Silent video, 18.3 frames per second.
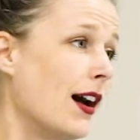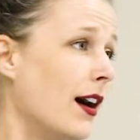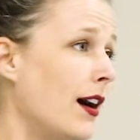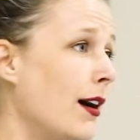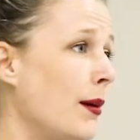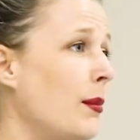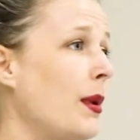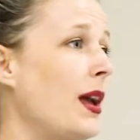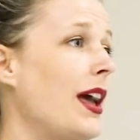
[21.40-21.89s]

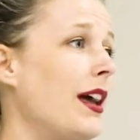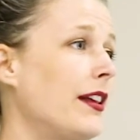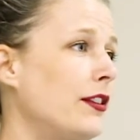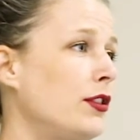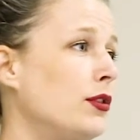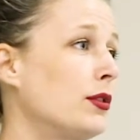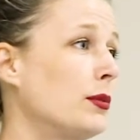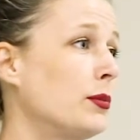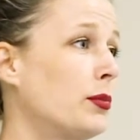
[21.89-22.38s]

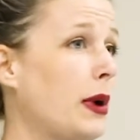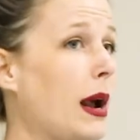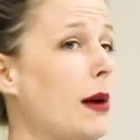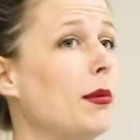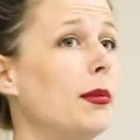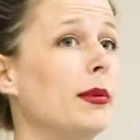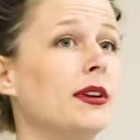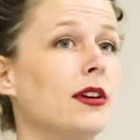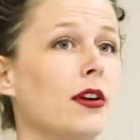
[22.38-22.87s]
As you can
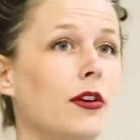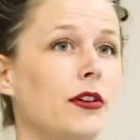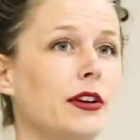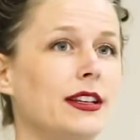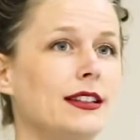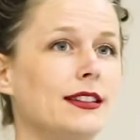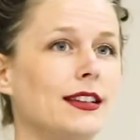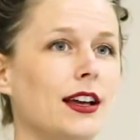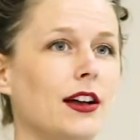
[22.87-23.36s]
probably
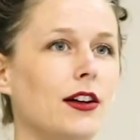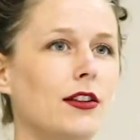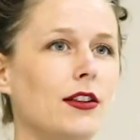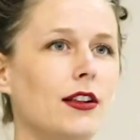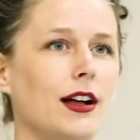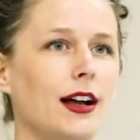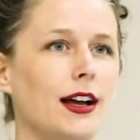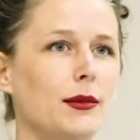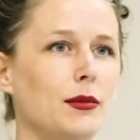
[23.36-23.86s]
already
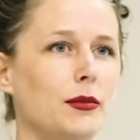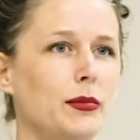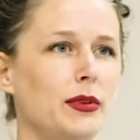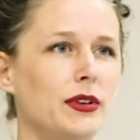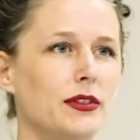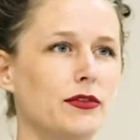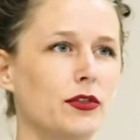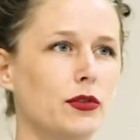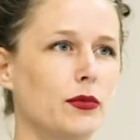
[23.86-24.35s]
tell, I'm a
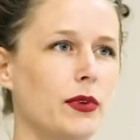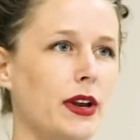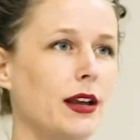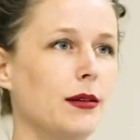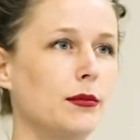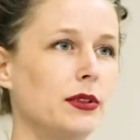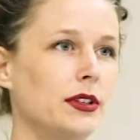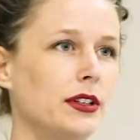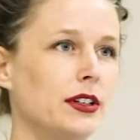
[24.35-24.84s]
bit of a
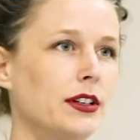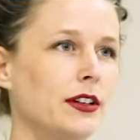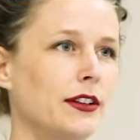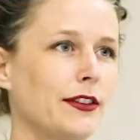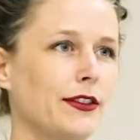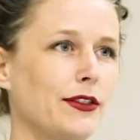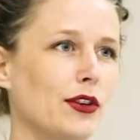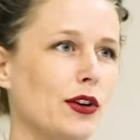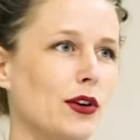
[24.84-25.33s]
rambler,
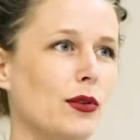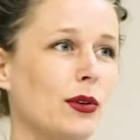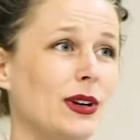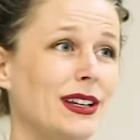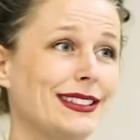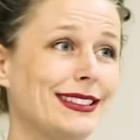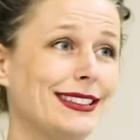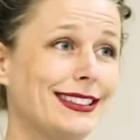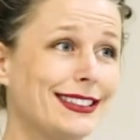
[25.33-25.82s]
so
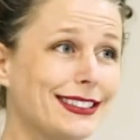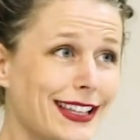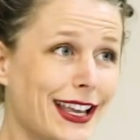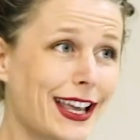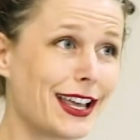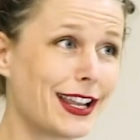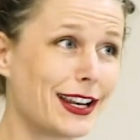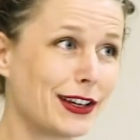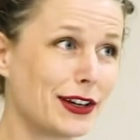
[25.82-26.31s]

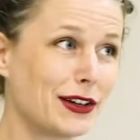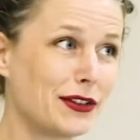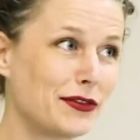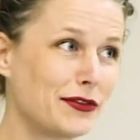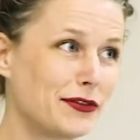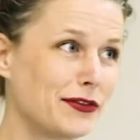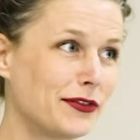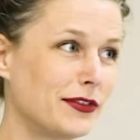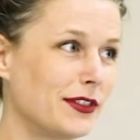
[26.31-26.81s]
instead
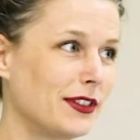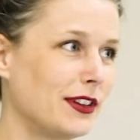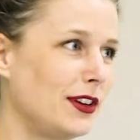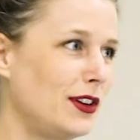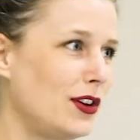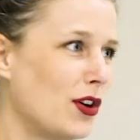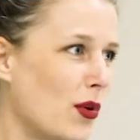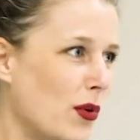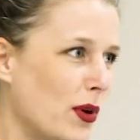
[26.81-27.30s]
of
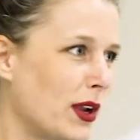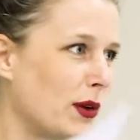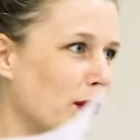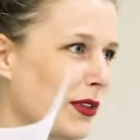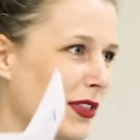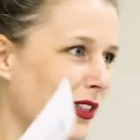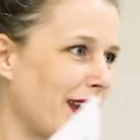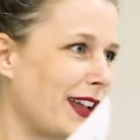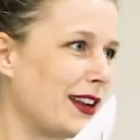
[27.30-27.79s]
going
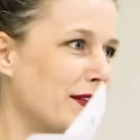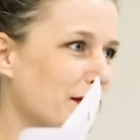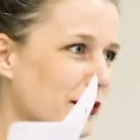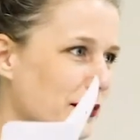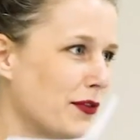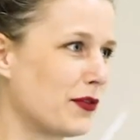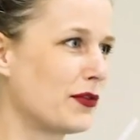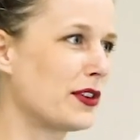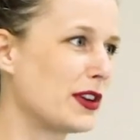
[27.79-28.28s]
with kind of
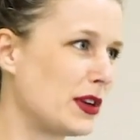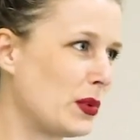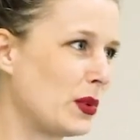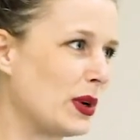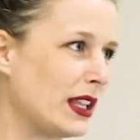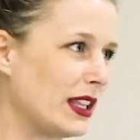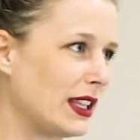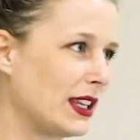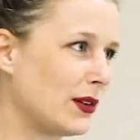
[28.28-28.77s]
a
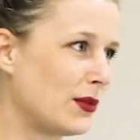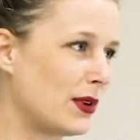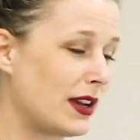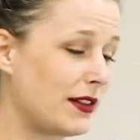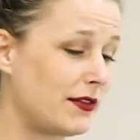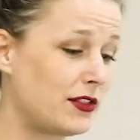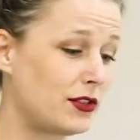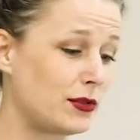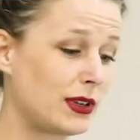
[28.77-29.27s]
freewheeling way
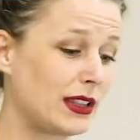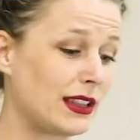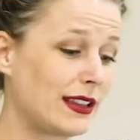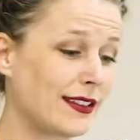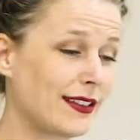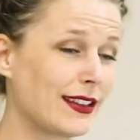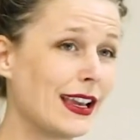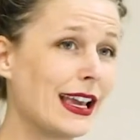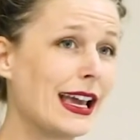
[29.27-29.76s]
of doing
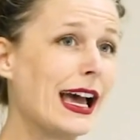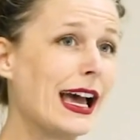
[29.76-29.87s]
this,